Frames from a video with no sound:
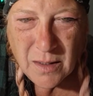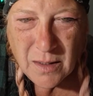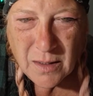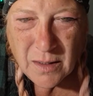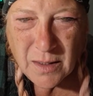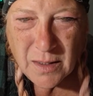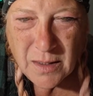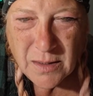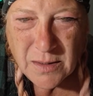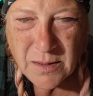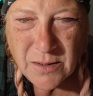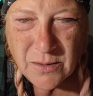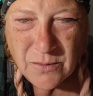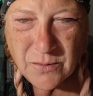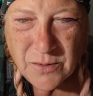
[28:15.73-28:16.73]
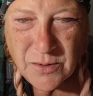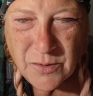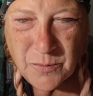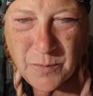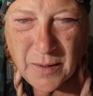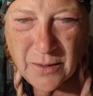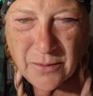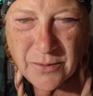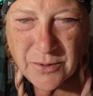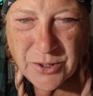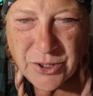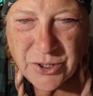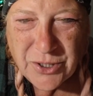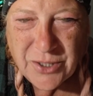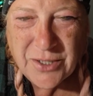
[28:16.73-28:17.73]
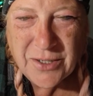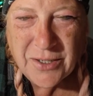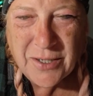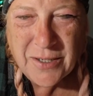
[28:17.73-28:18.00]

Kids don't do powdered sugar.